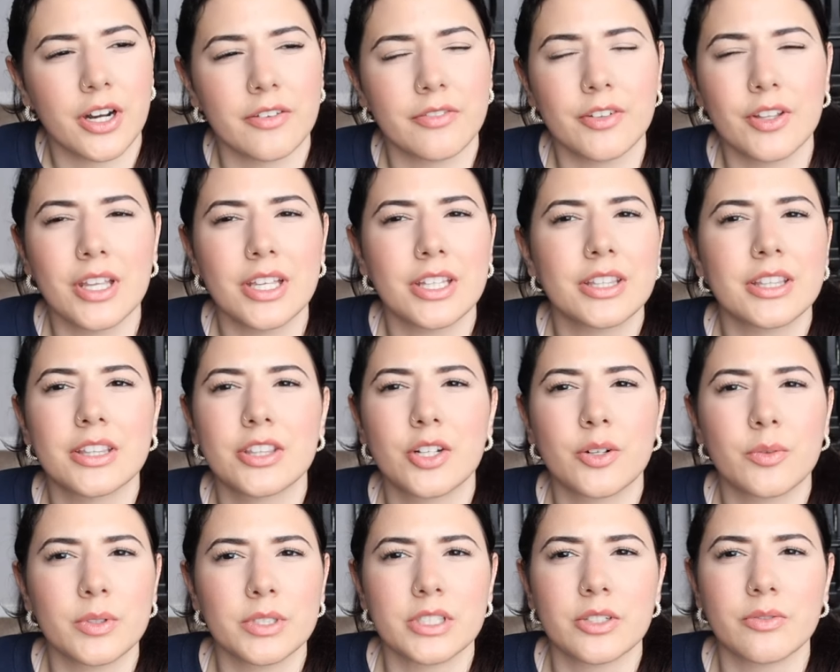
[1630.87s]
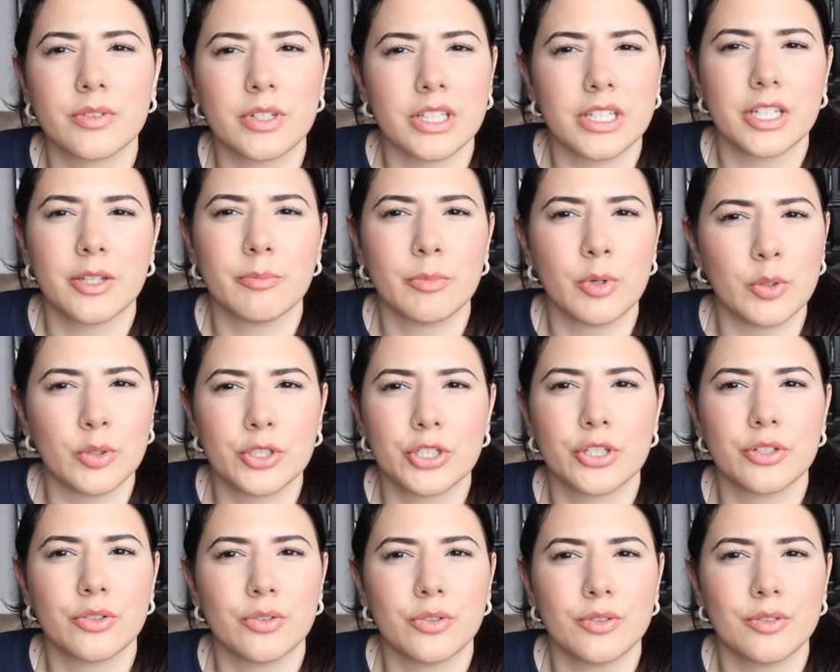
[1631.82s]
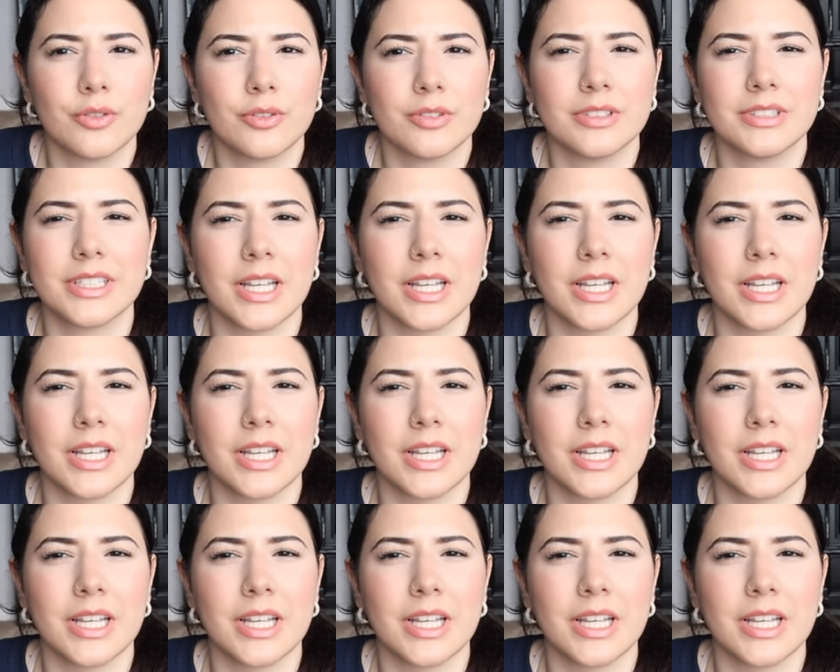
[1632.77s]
I feel like there wasn't really emotional